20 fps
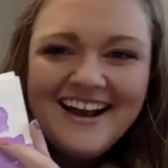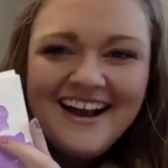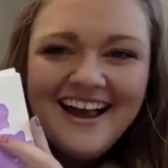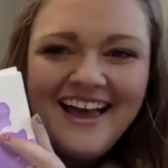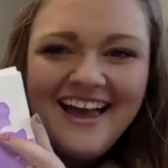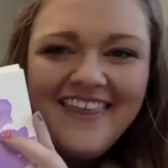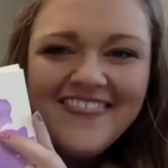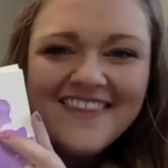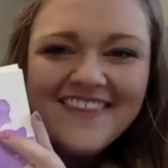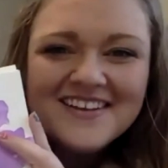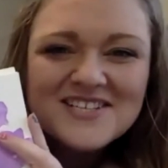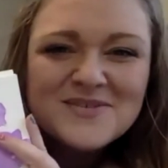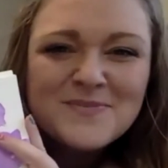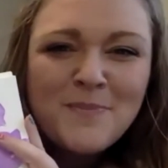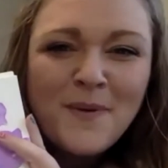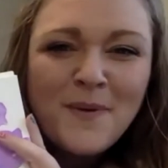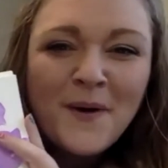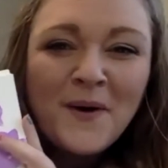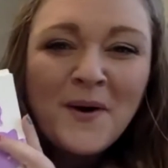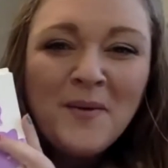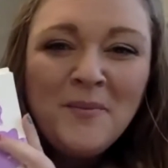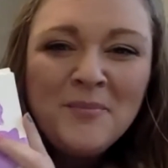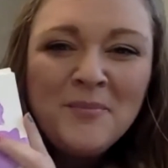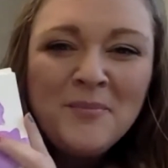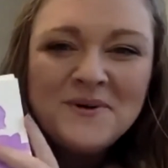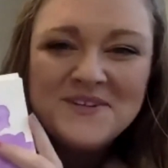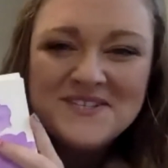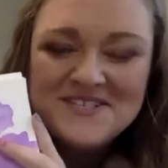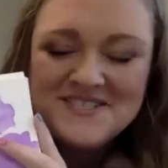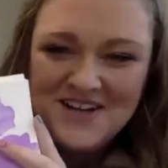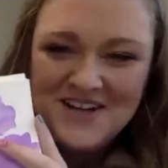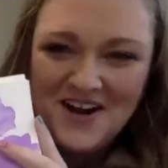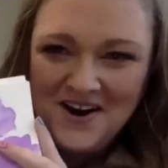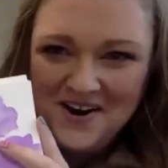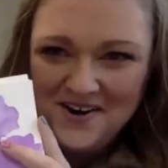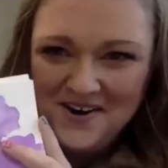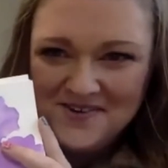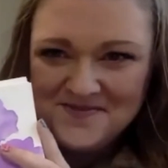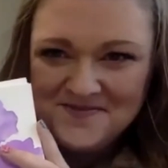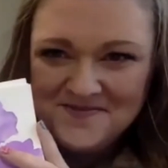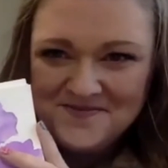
and this purple star.